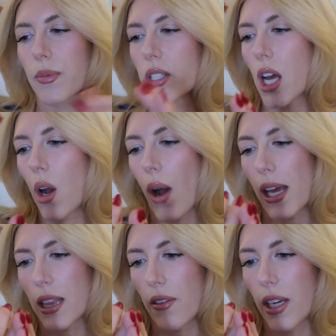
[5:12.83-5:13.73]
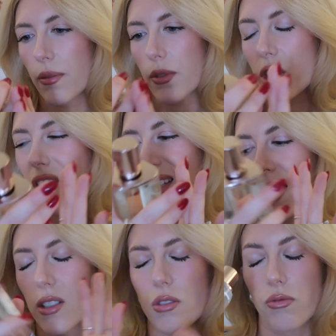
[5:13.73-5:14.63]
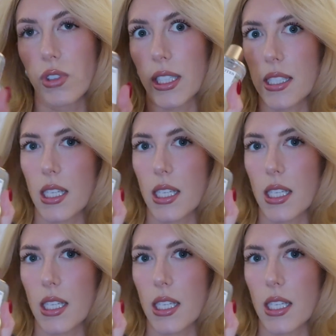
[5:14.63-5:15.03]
So I love it. She's like really